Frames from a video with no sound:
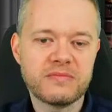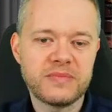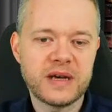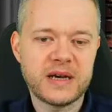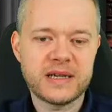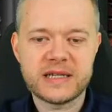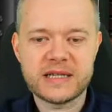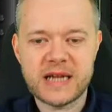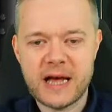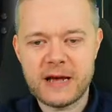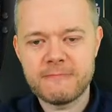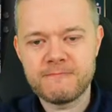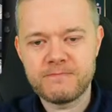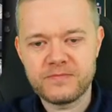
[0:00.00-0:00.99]
But
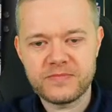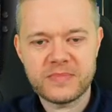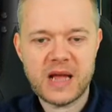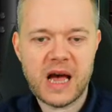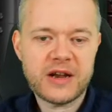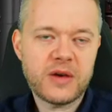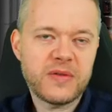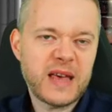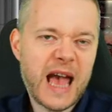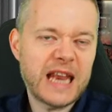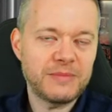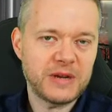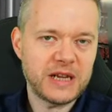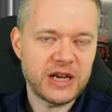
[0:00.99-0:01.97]
um, I don't think
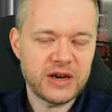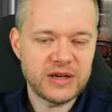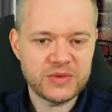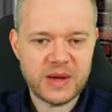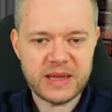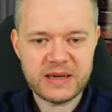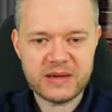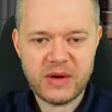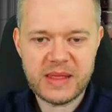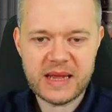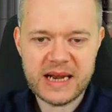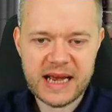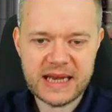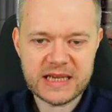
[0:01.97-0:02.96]
anybody knows when the, when the
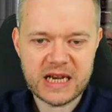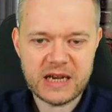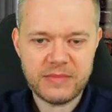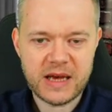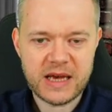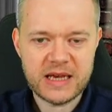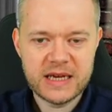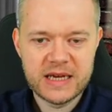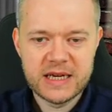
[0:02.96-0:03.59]
day is going to be.